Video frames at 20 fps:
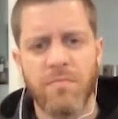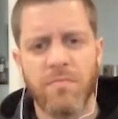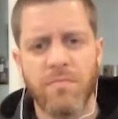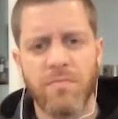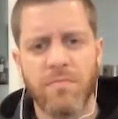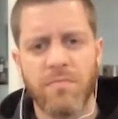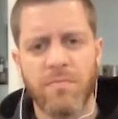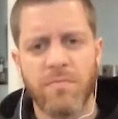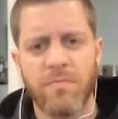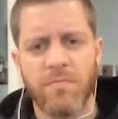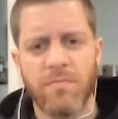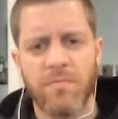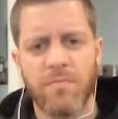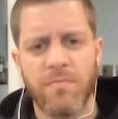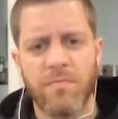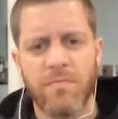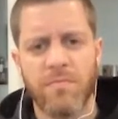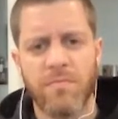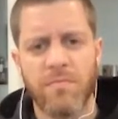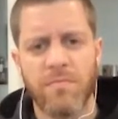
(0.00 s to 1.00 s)

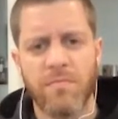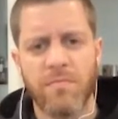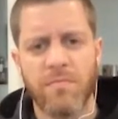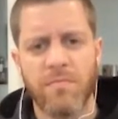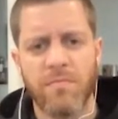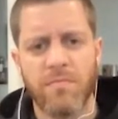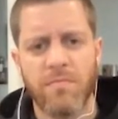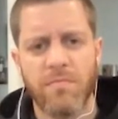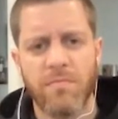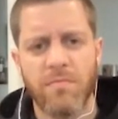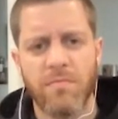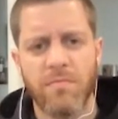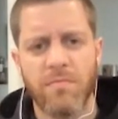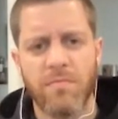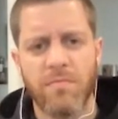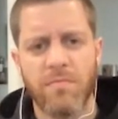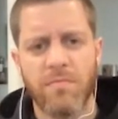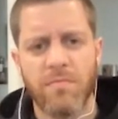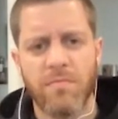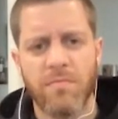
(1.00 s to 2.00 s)

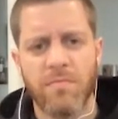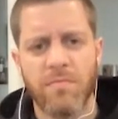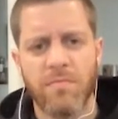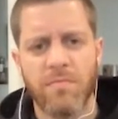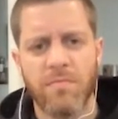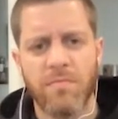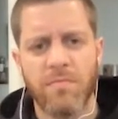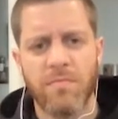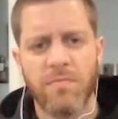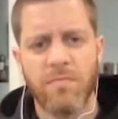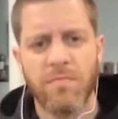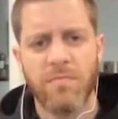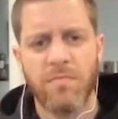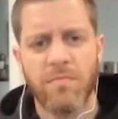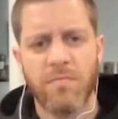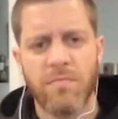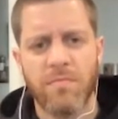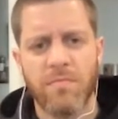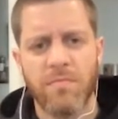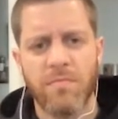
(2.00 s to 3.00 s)

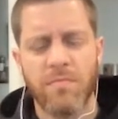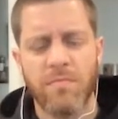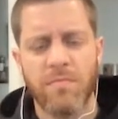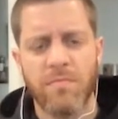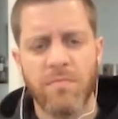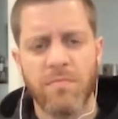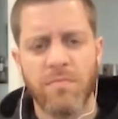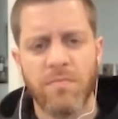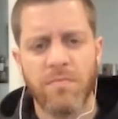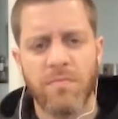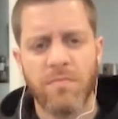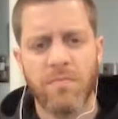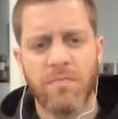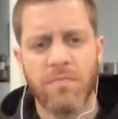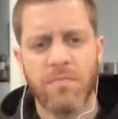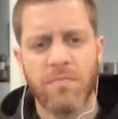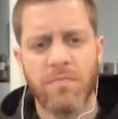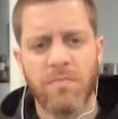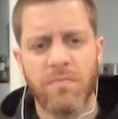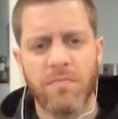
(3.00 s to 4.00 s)

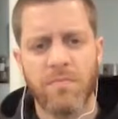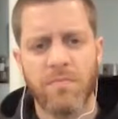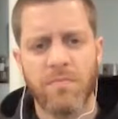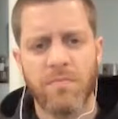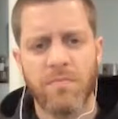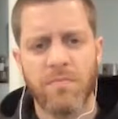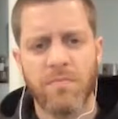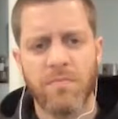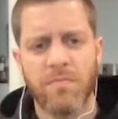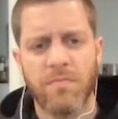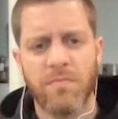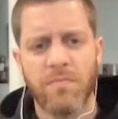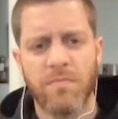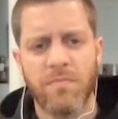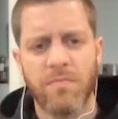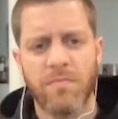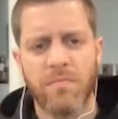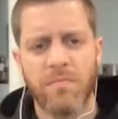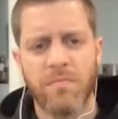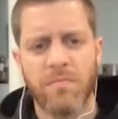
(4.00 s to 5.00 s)

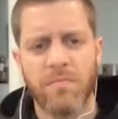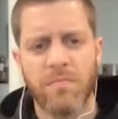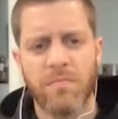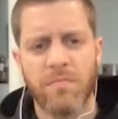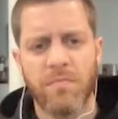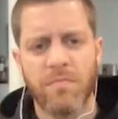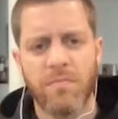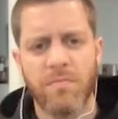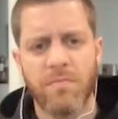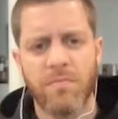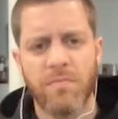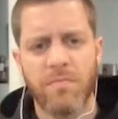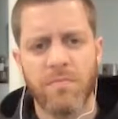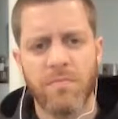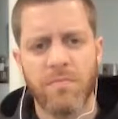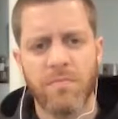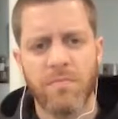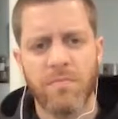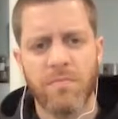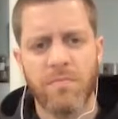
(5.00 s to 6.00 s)

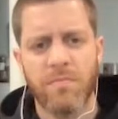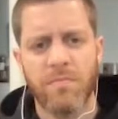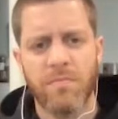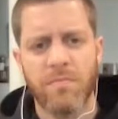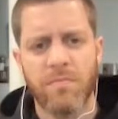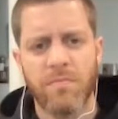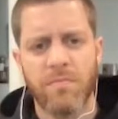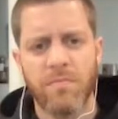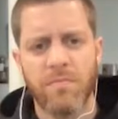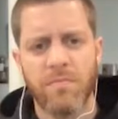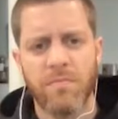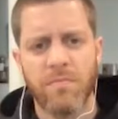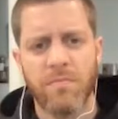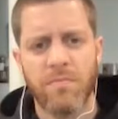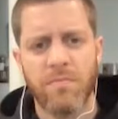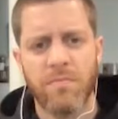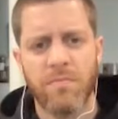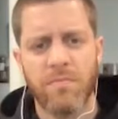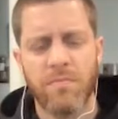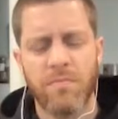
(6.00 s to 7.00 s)

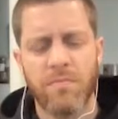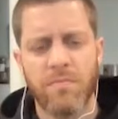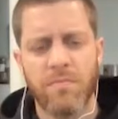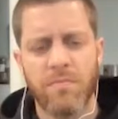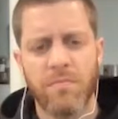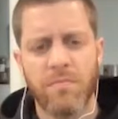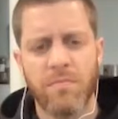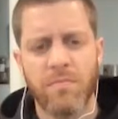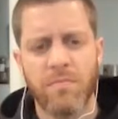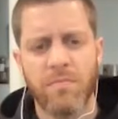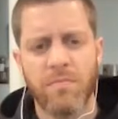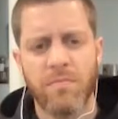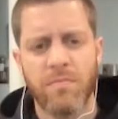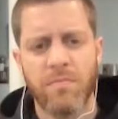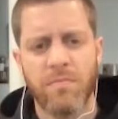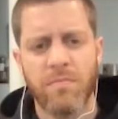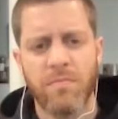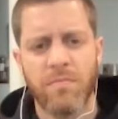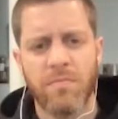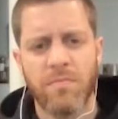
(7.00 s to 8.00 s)
[no speech]